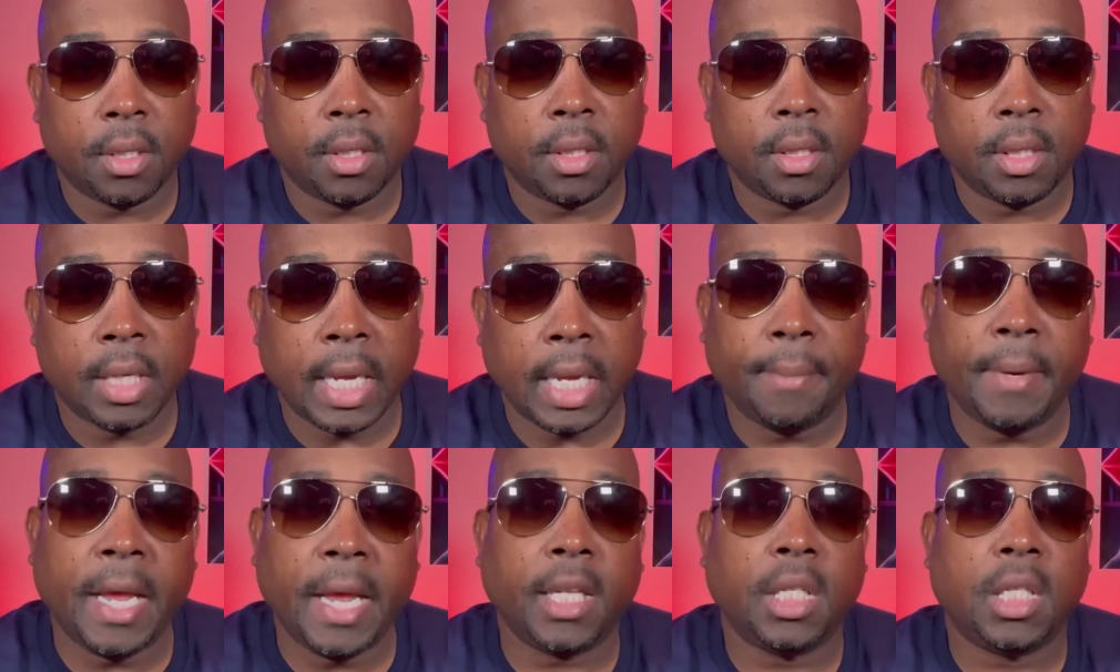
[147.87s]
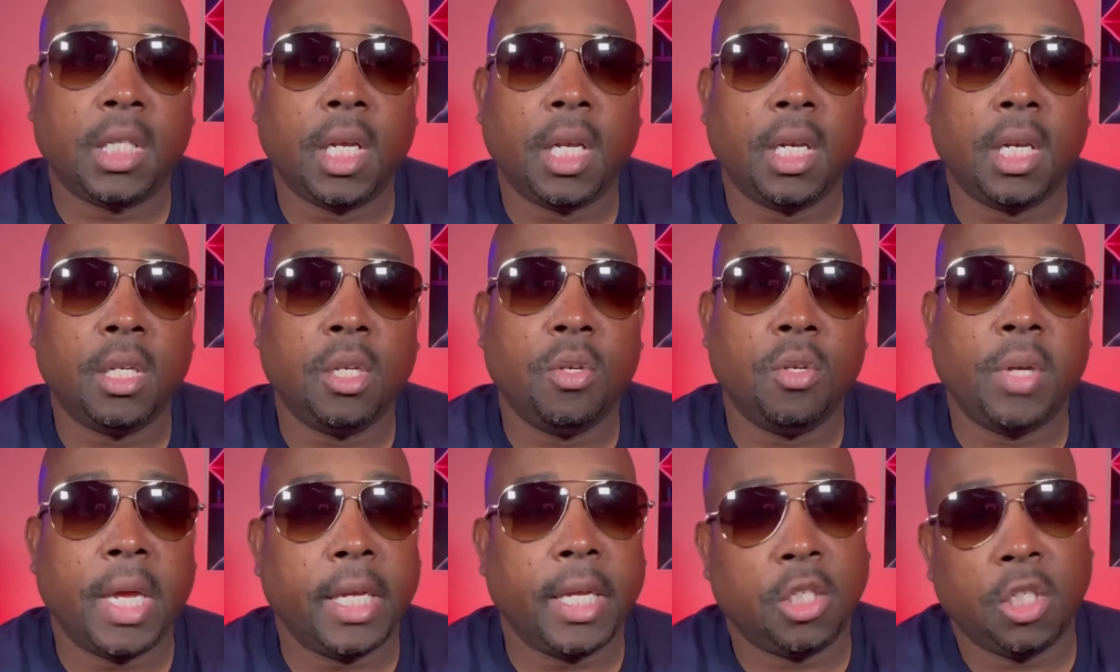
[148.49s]
Now, I'm not telling
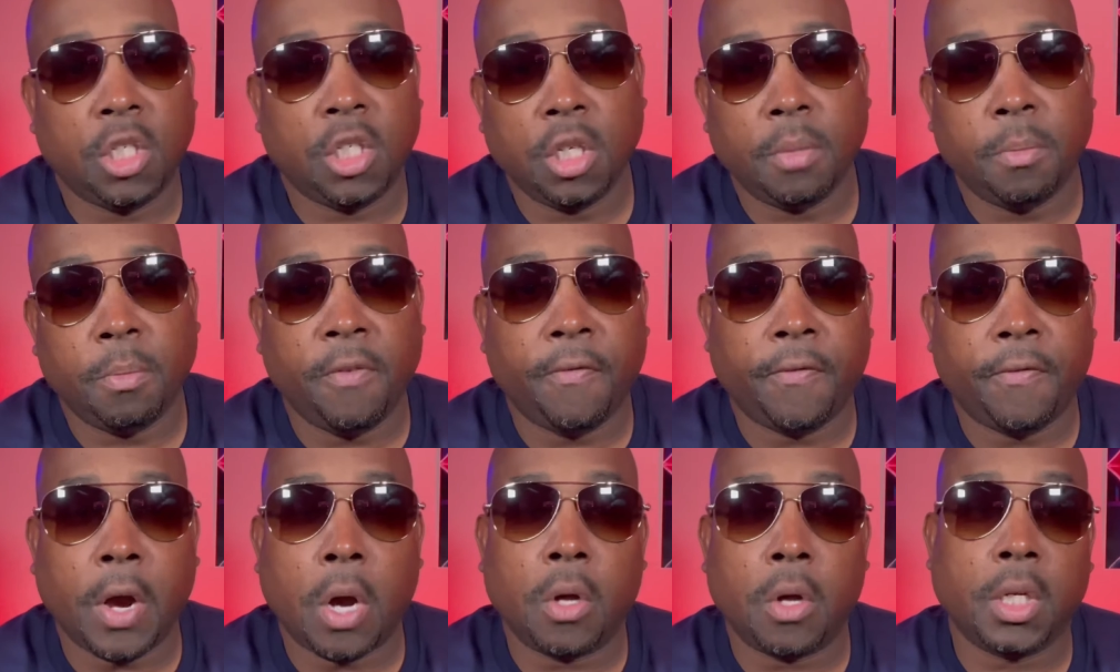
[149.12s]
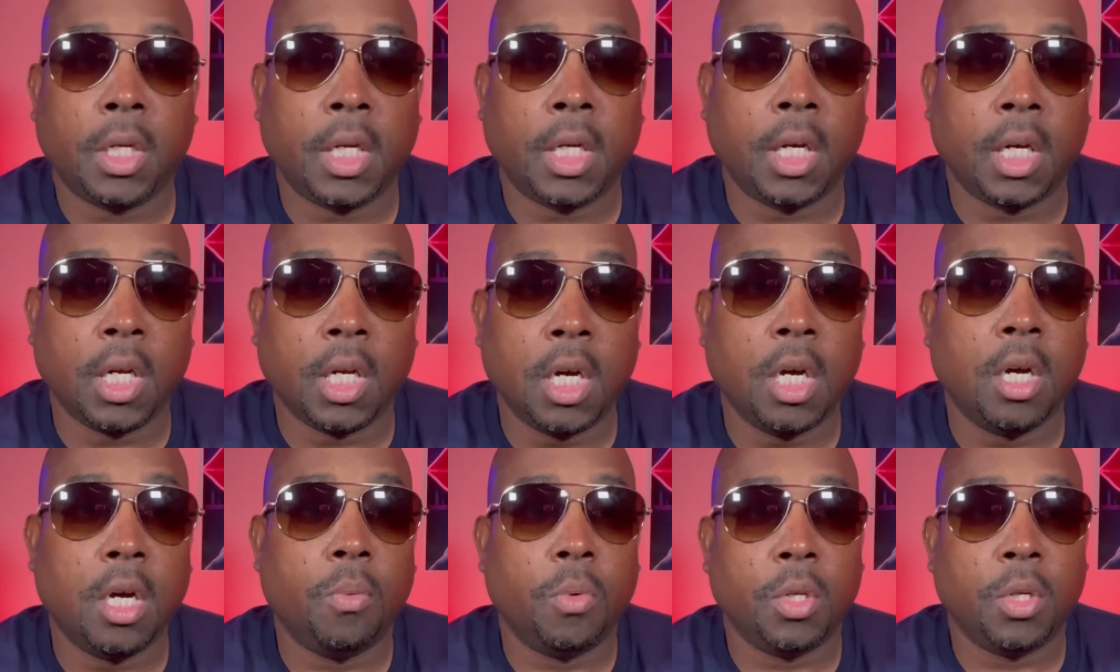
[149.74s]
you that you should be falling in
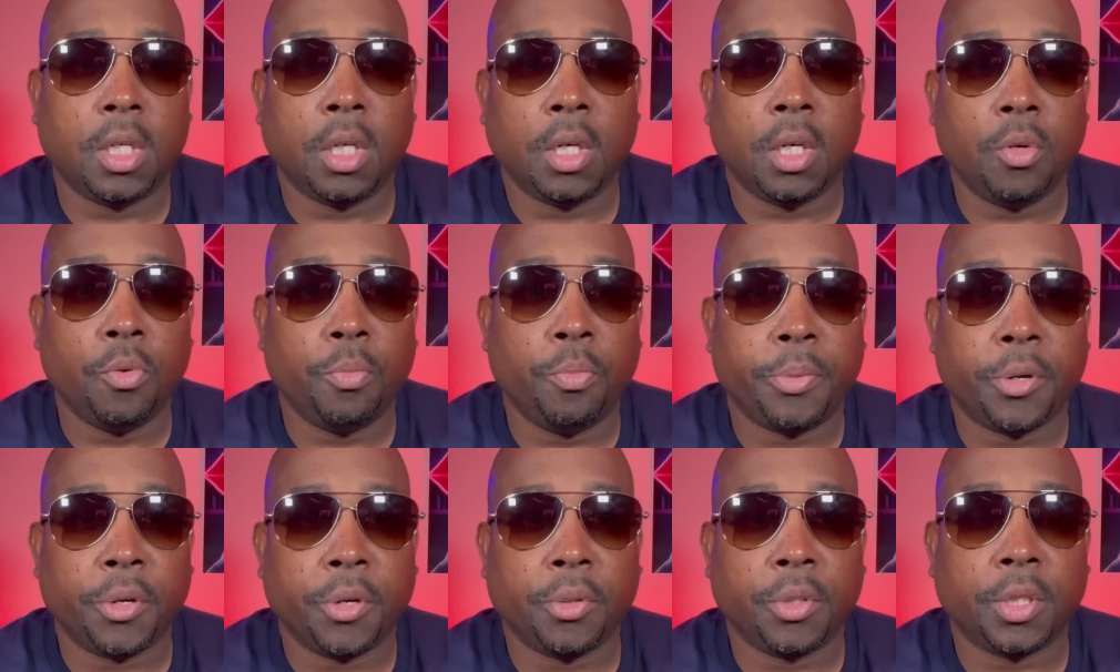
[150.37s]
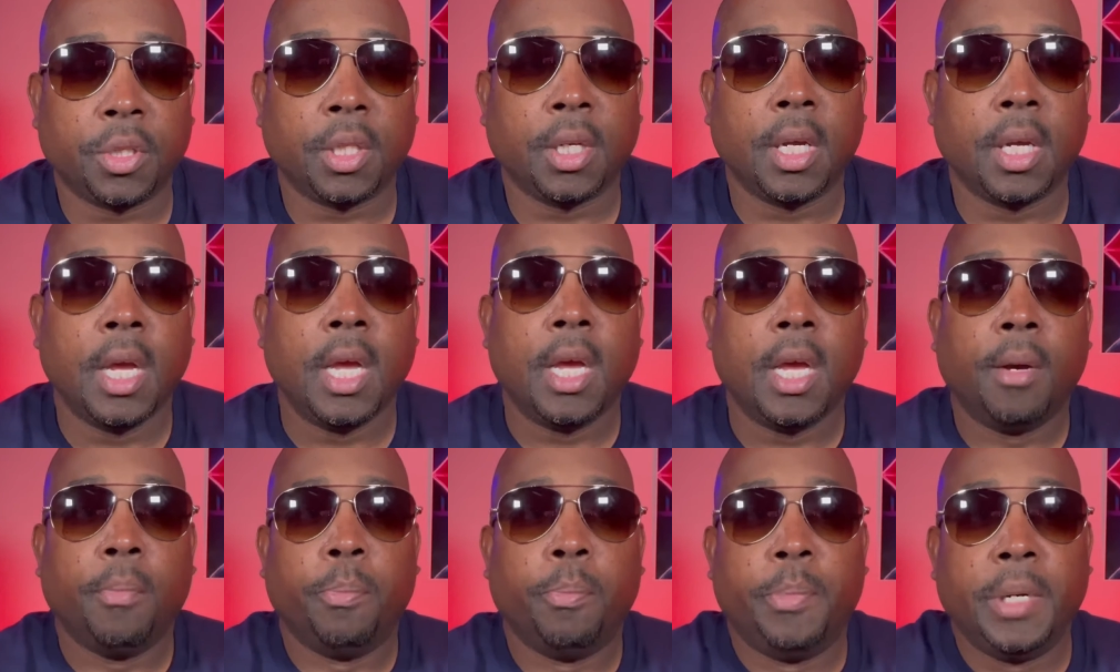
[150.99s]
love with the new person,
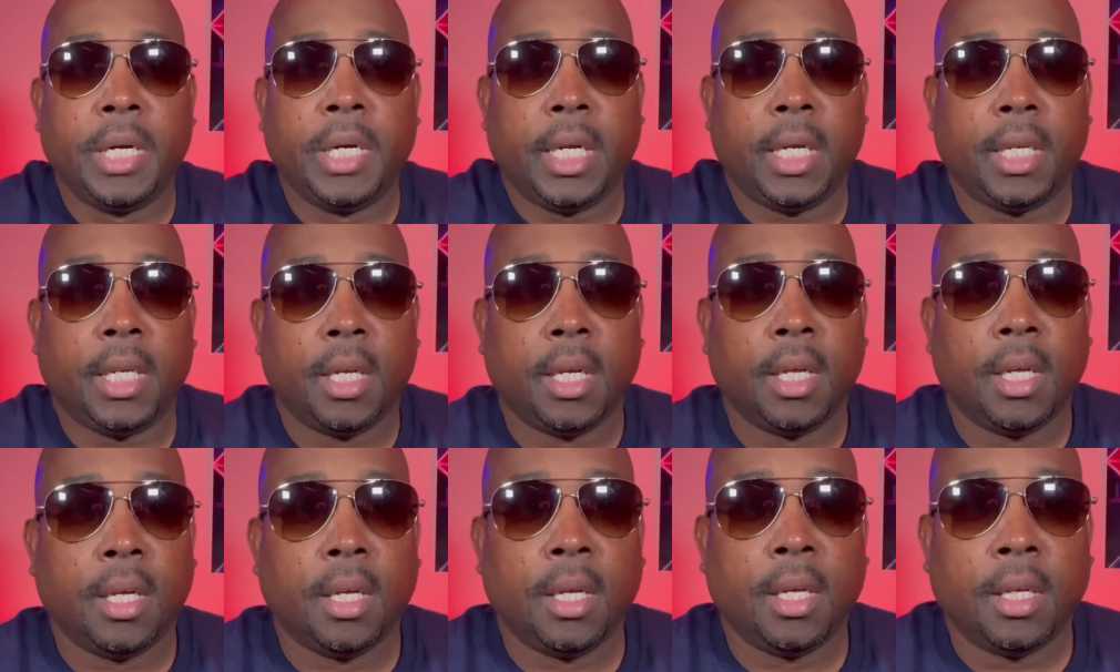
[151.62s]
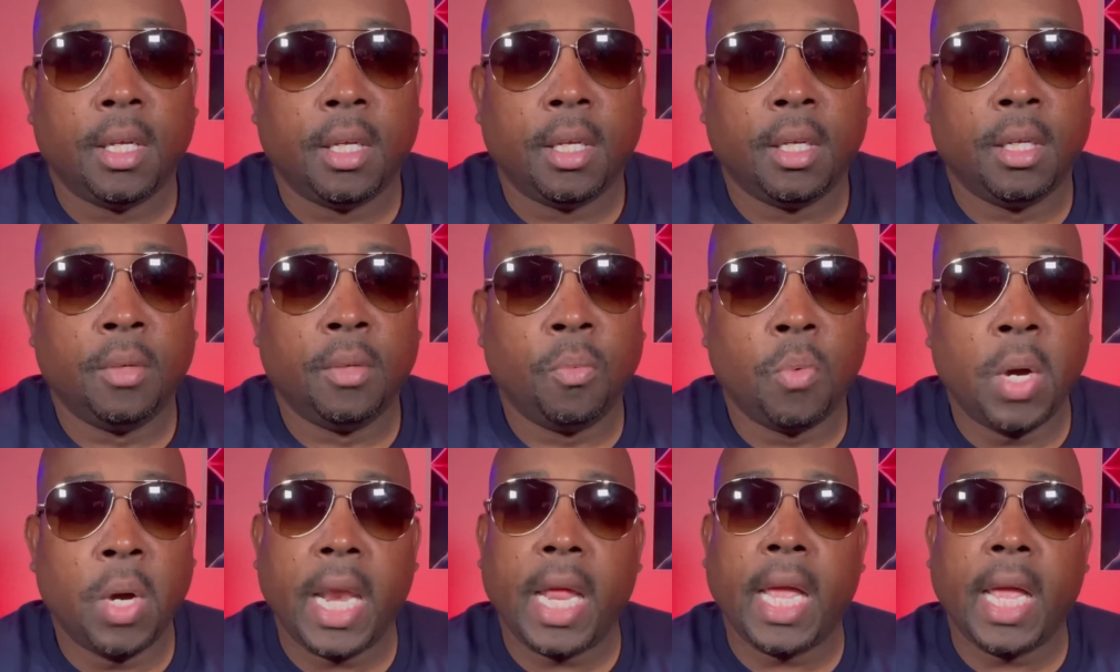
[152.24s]
but
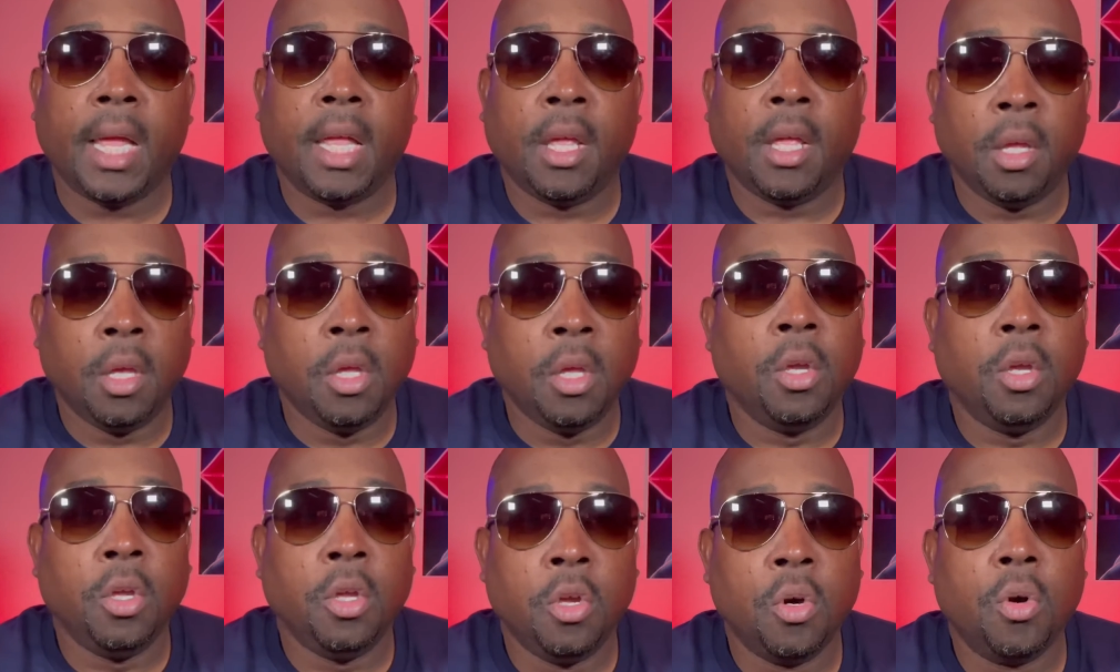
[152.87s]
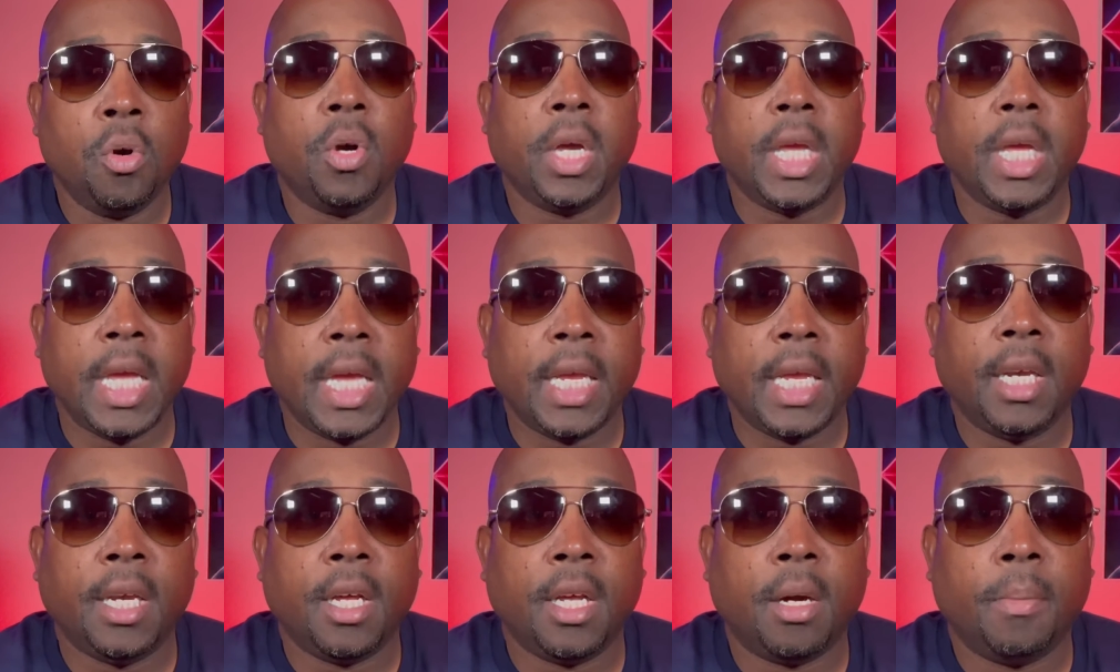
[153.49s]
what you'll
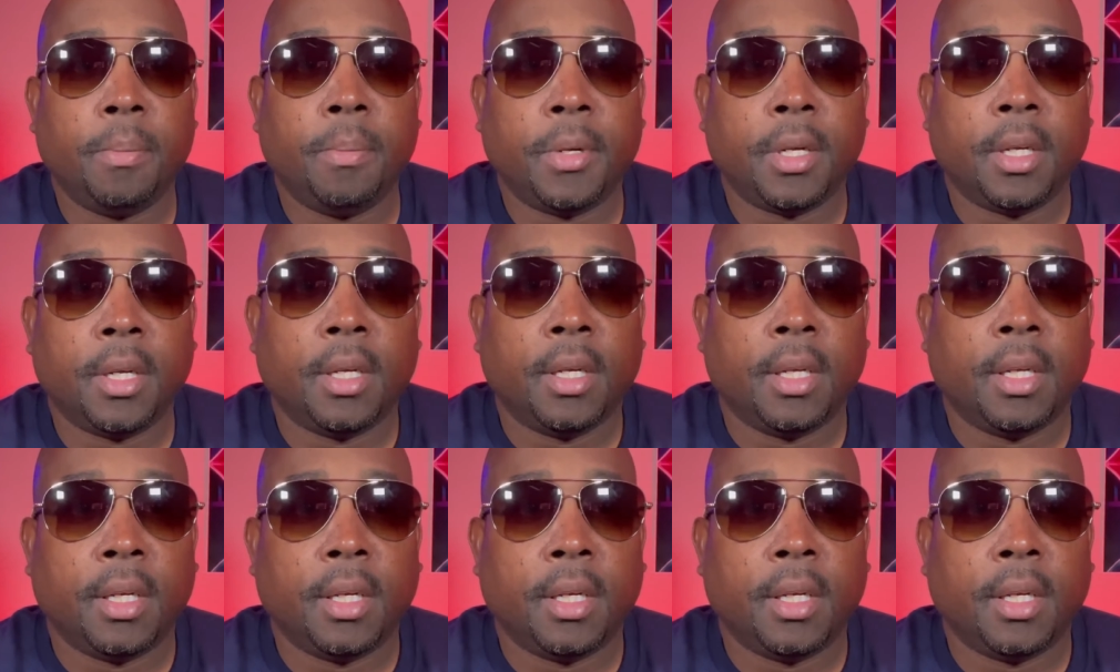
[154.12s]
end up,